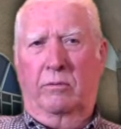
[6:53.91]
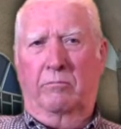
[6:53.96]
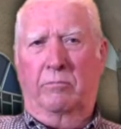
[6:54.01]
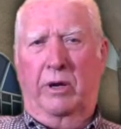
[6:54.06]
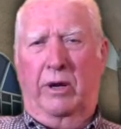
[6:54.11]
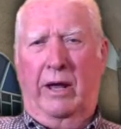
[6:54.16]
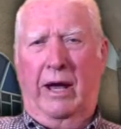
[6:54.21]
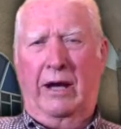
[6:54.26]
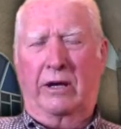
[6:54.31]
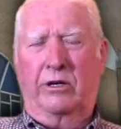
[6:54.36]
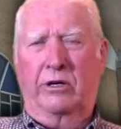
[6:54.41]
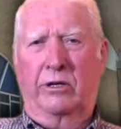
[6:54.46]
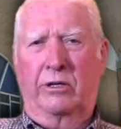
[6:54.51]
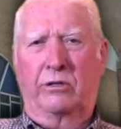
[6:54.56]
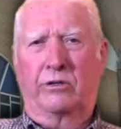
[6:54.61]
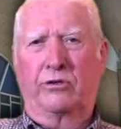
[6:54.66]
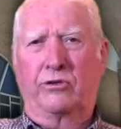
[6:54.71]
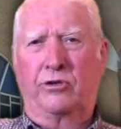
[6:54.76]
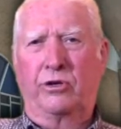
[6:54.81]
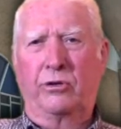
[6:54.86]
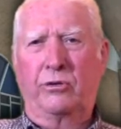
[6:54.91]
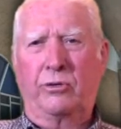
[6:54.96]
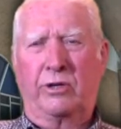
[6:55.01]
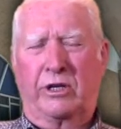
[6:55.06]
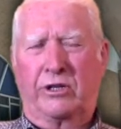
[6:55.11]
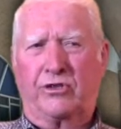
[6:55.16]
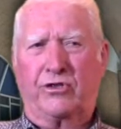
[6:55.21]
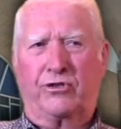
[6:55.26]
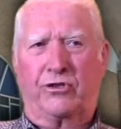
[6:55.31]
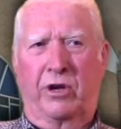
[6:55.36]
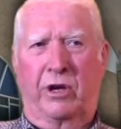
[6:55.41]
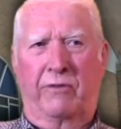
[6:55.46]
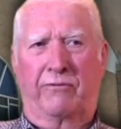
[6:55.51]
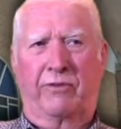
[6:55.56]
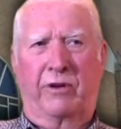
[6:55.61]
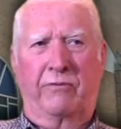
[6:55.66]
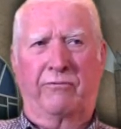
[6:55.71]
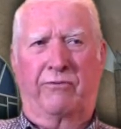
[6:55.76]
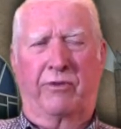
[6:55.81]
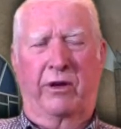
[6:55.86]
But I couldn't do this
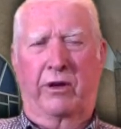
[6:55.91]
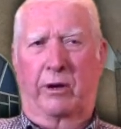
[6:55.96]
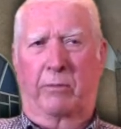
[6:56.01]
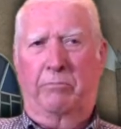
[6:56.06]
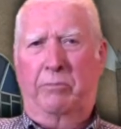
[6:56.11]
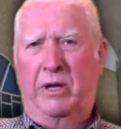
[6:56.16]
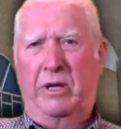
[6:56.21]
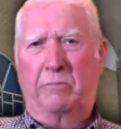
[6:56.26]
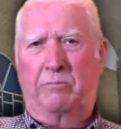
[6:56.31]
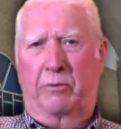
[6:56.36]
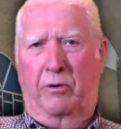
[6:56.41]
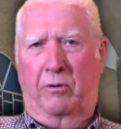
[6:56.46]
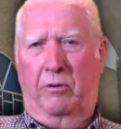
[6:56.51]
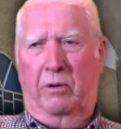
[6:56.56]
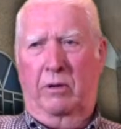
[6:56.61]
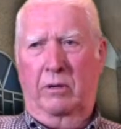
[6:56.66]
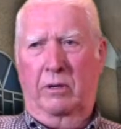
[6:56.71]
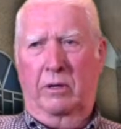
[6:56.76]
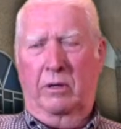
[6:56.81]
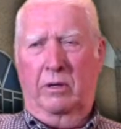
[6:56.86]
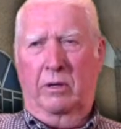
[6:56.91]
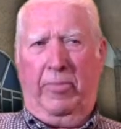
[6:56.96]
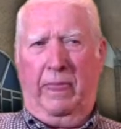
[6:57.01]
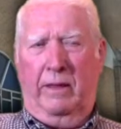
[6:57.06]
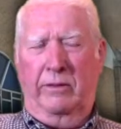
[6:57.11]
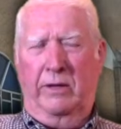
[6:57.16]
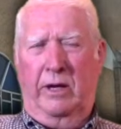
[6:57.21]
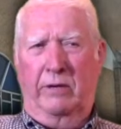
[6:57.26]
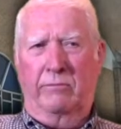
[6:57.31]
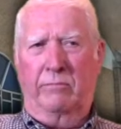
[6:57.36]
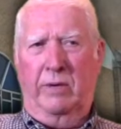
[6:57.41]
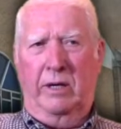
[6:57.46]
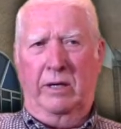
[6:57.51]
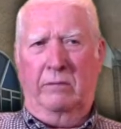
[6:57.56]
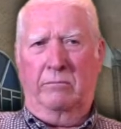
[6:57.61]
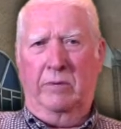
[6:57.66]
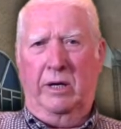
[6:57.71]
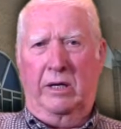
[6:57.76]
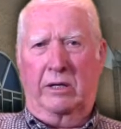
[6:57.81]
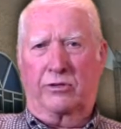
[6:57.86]
stuff in front of people. And that
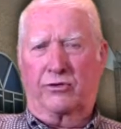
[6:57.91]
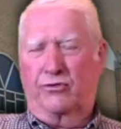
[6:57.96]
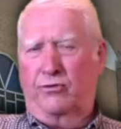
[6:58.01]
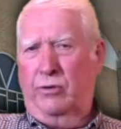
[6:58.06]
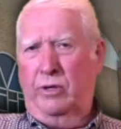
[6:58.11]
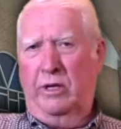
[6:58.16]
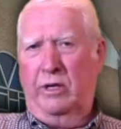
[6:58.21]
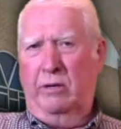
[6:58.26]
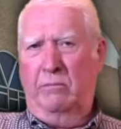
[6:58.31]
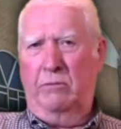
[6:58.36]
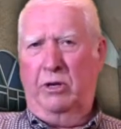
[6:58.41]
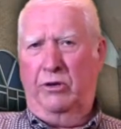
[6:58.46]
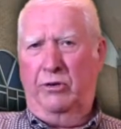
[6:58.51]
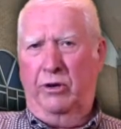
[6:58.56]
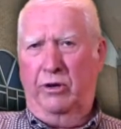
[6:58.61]
made me extremely